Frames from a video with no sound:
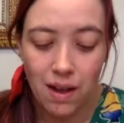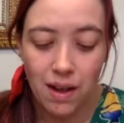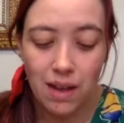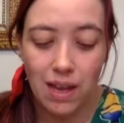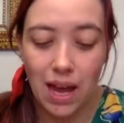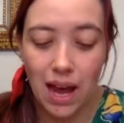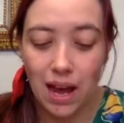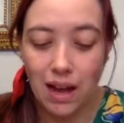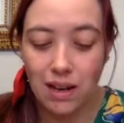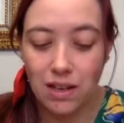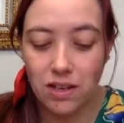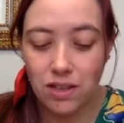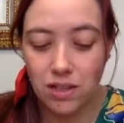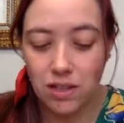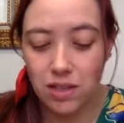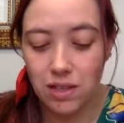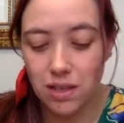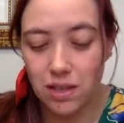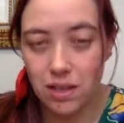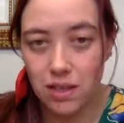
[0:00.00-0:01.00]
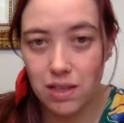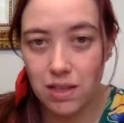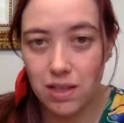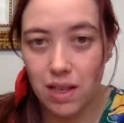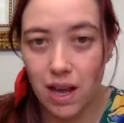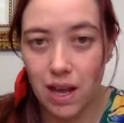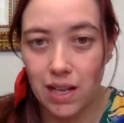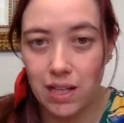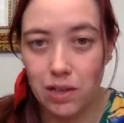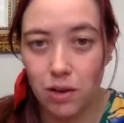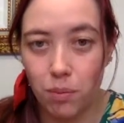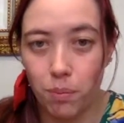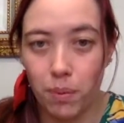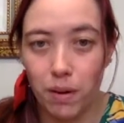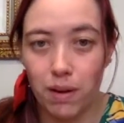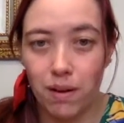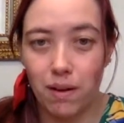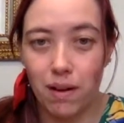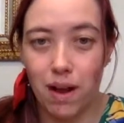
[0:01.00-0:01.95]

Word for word: Yeah, it just slides open.